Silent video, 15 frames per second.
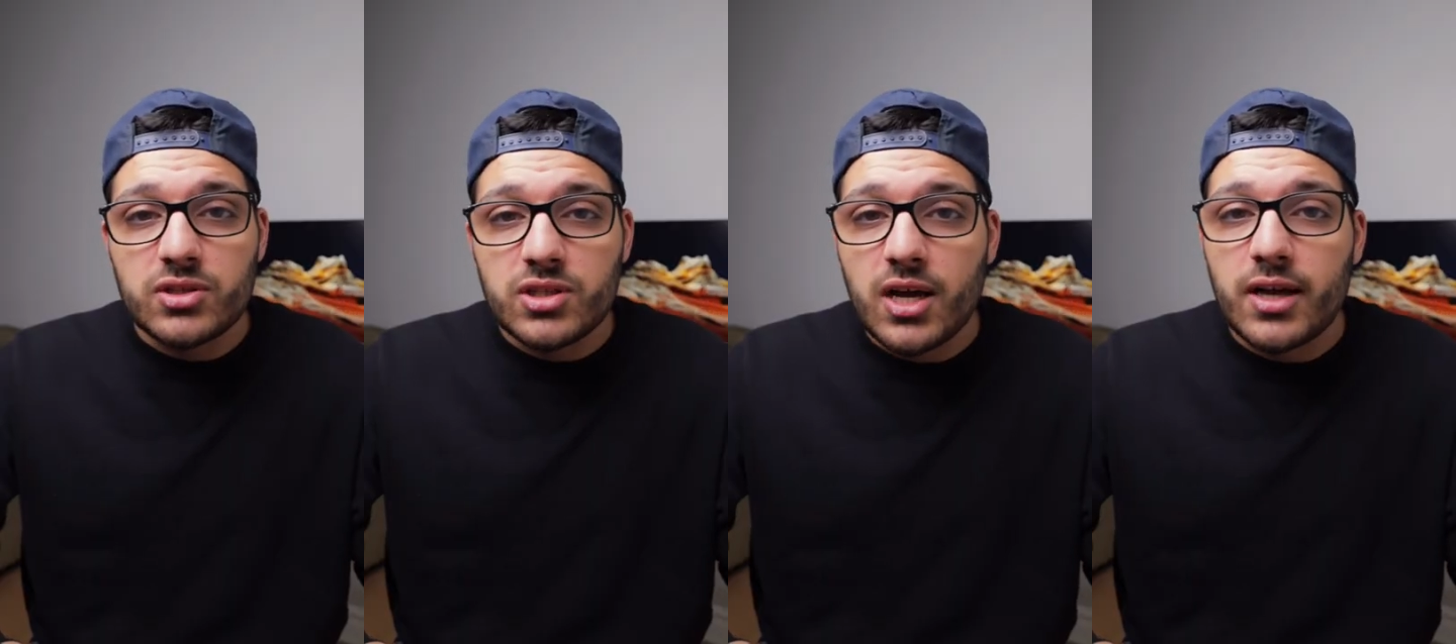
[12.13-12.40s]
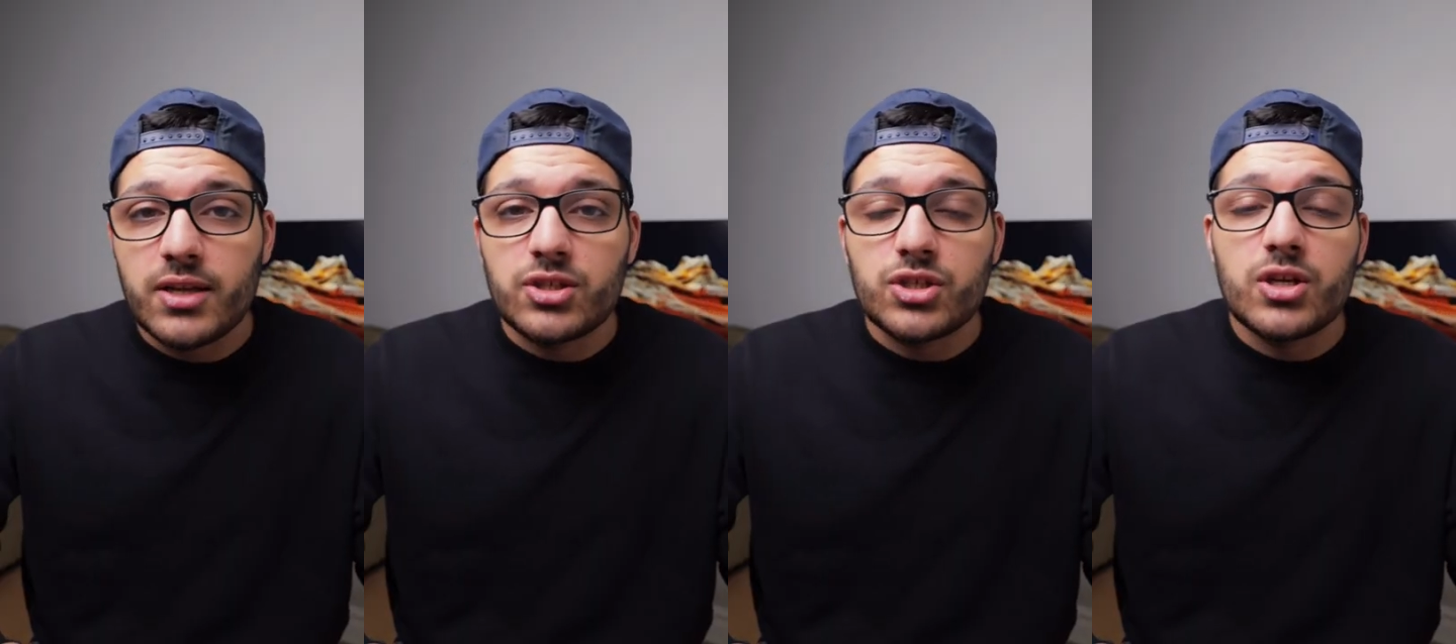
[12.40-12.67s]

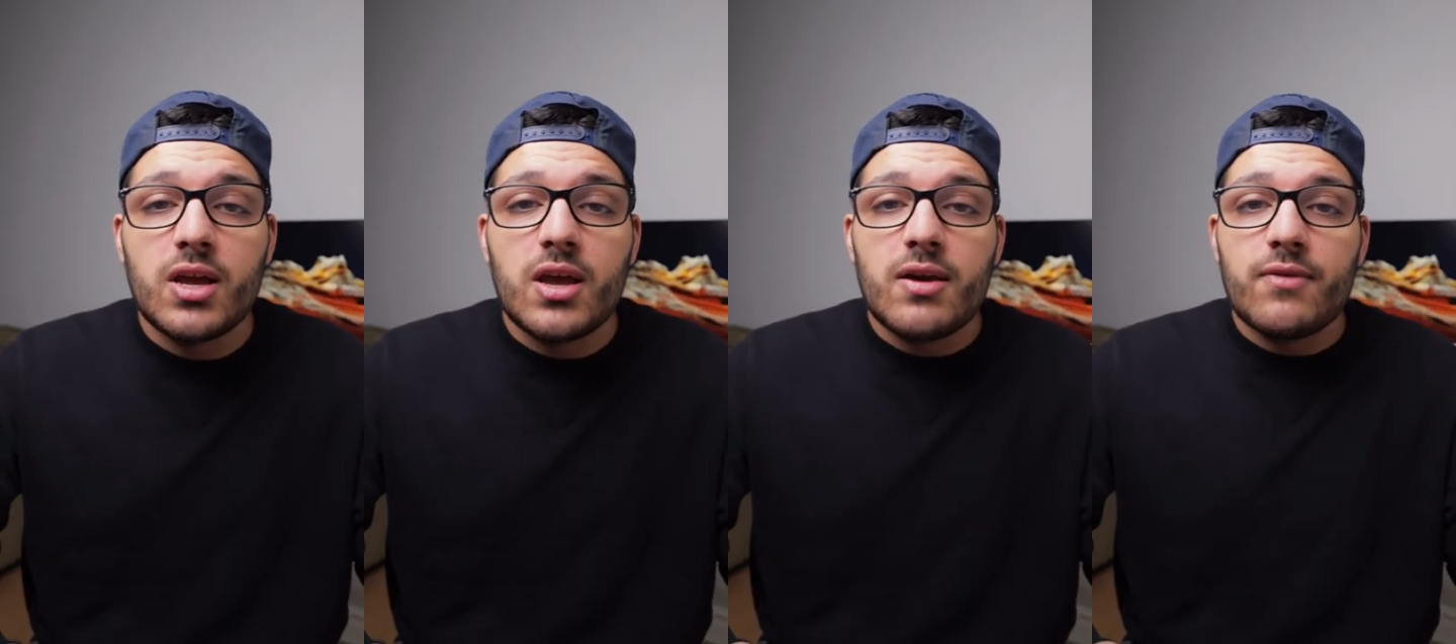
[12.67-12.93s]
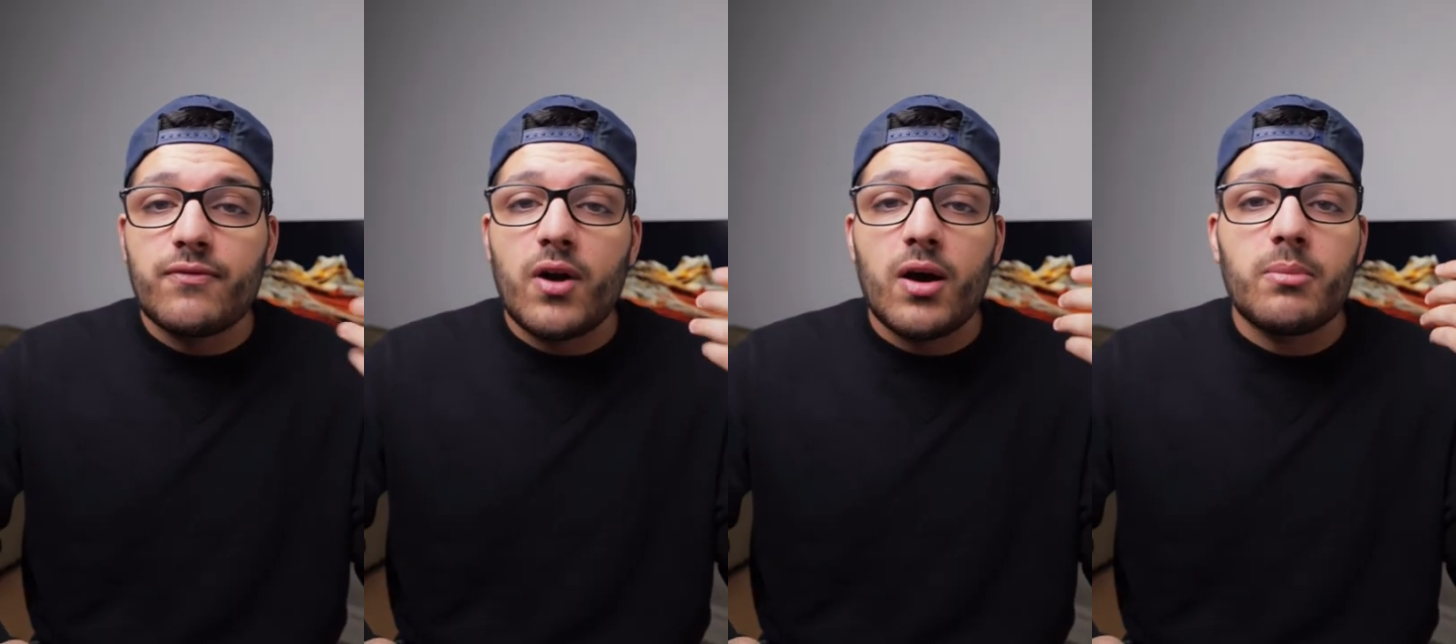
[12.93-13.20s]
touch
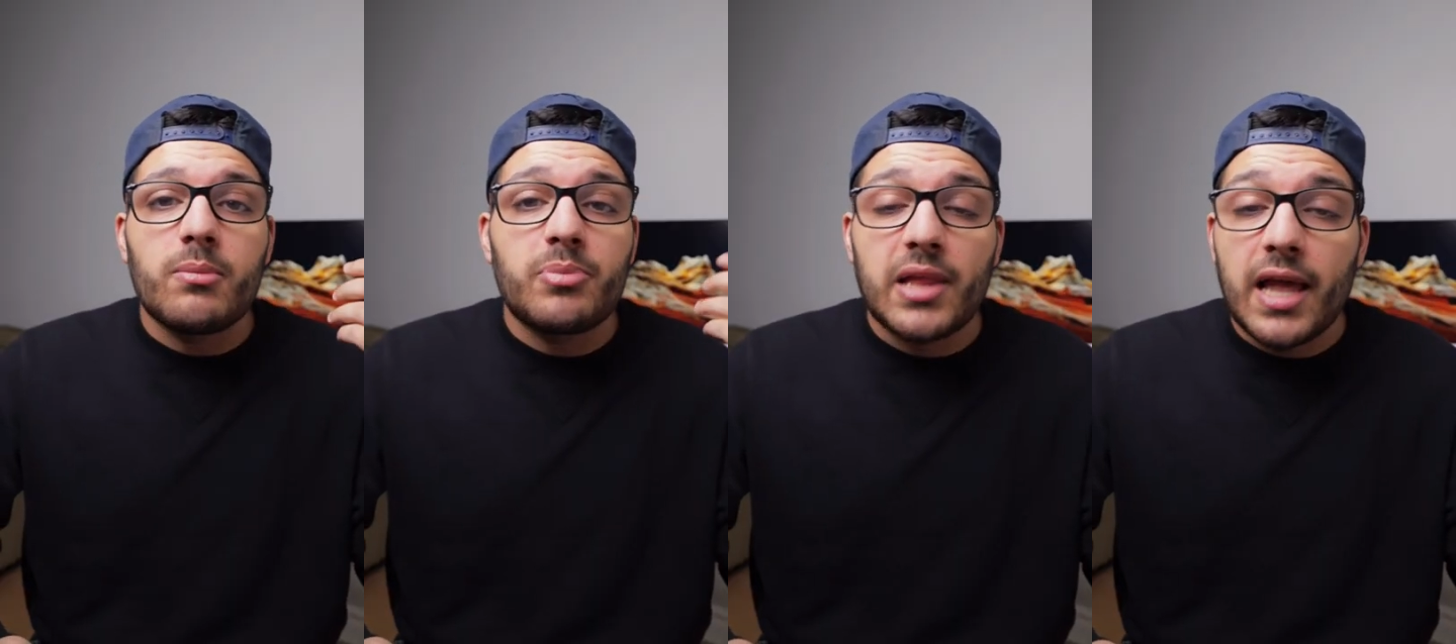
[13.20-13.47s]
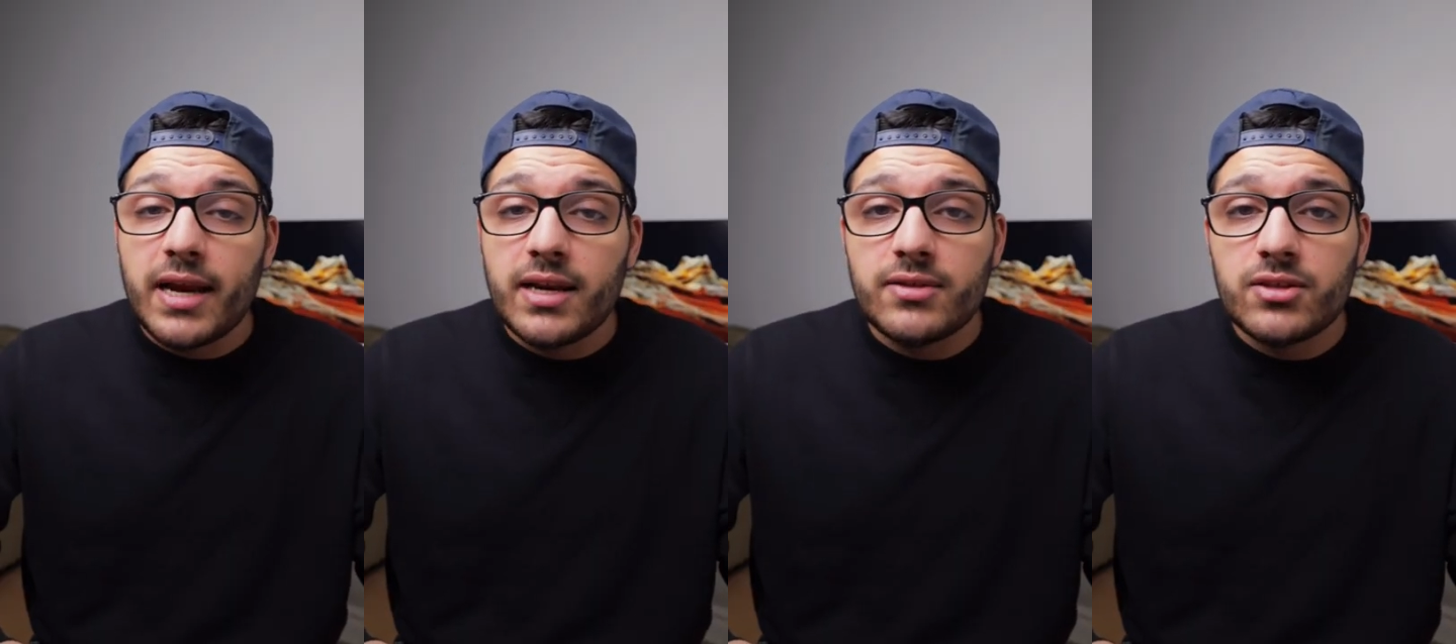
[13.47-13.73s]
from
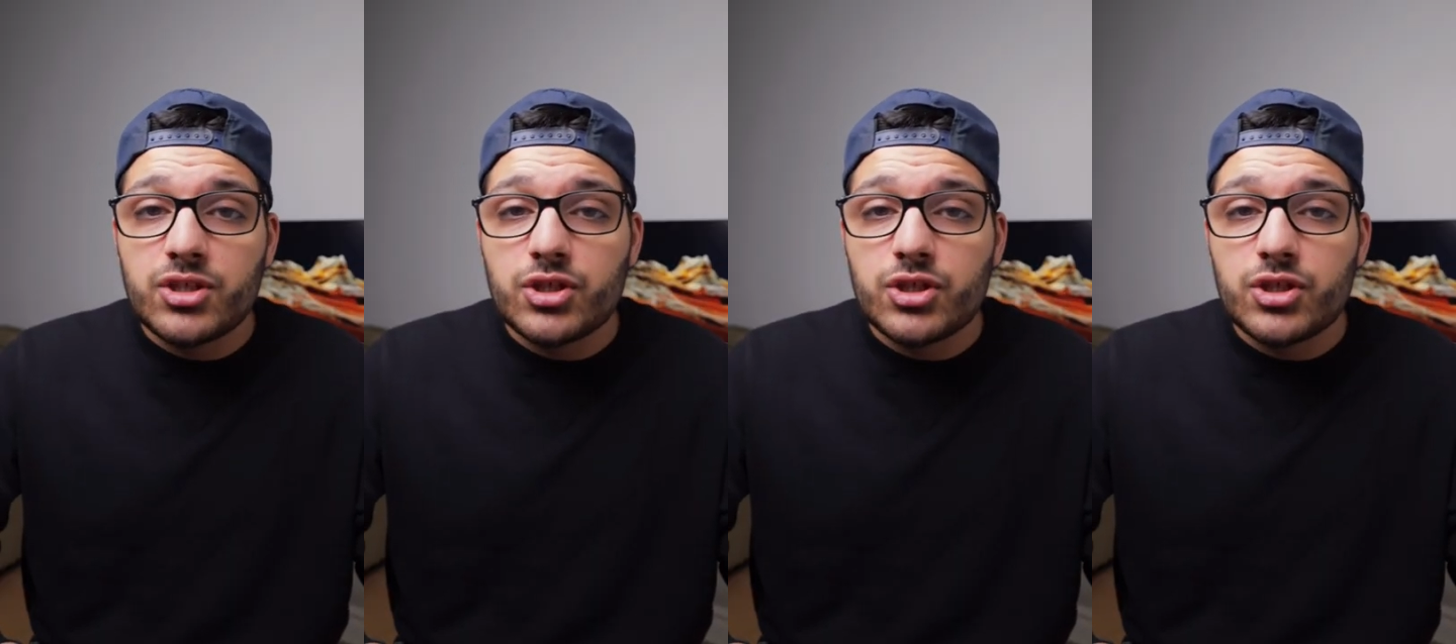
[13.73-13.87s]
planning